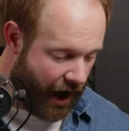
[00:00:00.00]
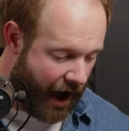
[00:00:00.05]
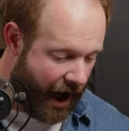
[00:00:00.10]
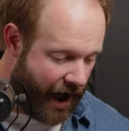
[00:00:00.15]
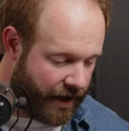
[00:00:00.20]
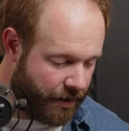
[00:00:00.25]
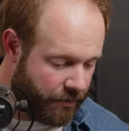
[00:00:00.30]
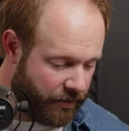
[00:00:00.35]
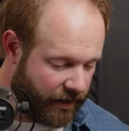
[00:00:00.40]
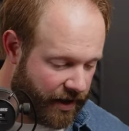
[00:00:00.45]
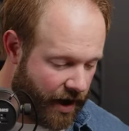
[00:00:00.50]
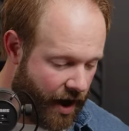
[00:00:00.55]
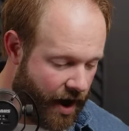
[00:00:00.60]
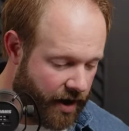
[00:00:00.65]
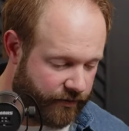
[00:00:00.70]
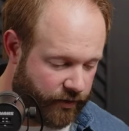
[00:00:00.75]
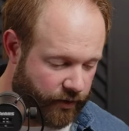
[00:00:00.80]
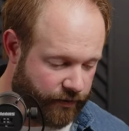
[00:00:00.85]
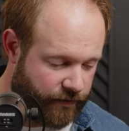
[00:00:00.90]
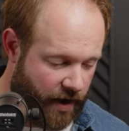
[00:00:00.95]
"I am the
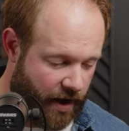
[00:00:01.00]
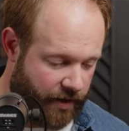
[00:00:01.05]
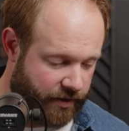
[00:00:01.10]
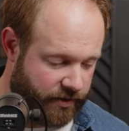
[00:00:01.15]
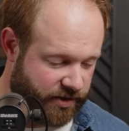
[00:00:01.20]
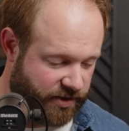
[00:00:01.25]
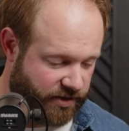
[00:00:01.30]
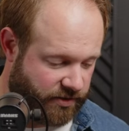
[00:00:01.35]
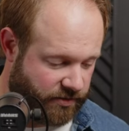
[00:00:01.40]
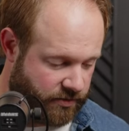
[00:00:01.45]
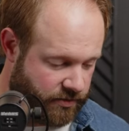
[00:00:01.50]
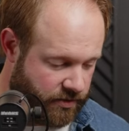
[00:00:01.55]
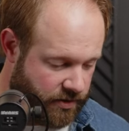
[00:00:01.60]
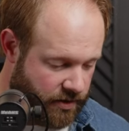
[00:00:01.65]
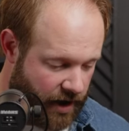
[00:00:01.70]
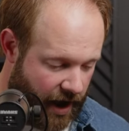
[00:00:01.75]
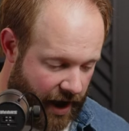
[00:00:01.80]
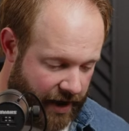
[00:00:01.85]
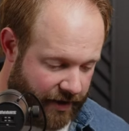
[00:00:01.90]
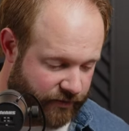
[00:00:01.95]
God of your fathers.
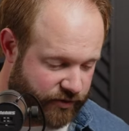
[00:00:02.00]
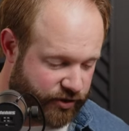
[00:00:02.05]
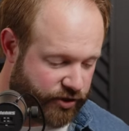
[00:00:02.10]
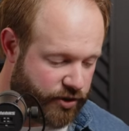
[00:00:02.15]
I have